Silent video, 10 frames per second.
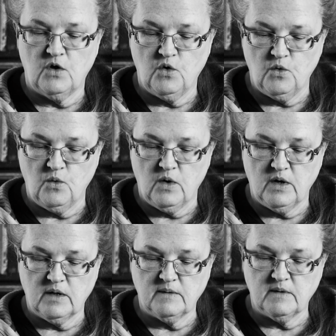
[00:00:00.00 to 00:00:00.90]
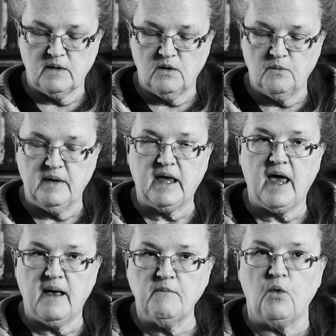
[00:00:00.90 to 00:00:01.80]
who, who
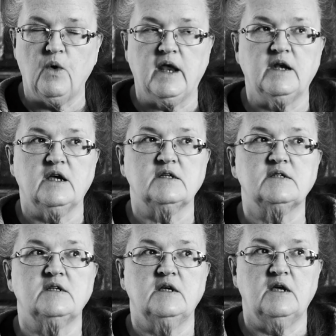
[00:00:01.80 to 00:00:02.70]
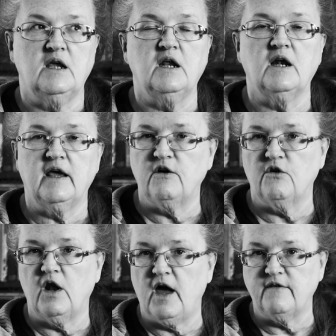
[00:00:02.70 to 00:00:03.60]
became a witness in
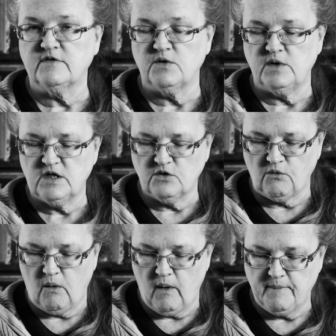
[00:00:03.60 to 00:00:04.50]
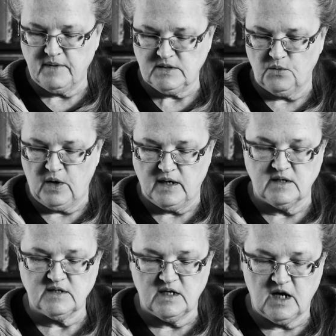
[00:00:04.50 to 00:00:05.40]
later life, so he didn't grow up as a
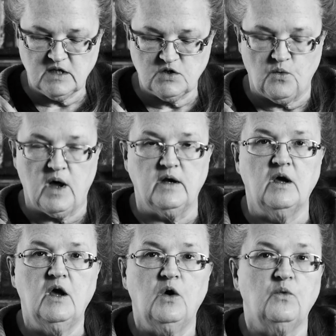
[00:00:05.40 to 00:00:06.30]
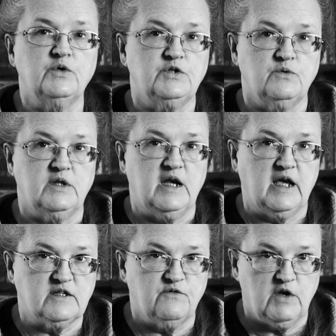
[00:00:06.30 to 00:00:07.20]
witness. The next one we'll do in the
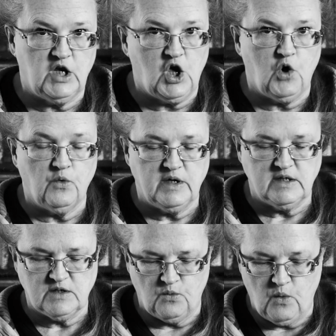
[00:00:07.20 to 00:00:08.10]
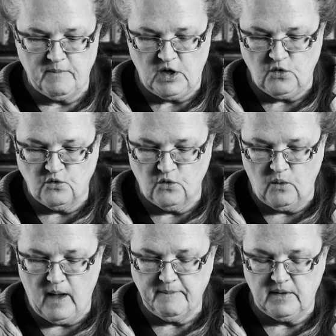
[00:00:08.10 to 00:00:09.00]
next video is a woman who
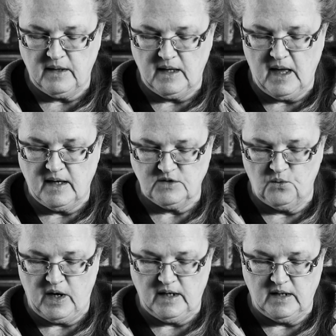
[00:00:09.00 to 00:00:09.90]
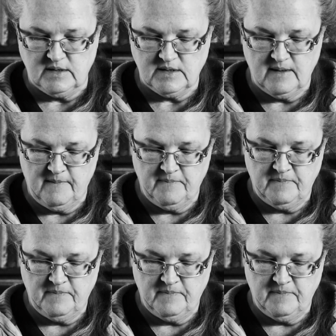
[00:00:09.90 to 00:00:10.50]
grew up as a witness.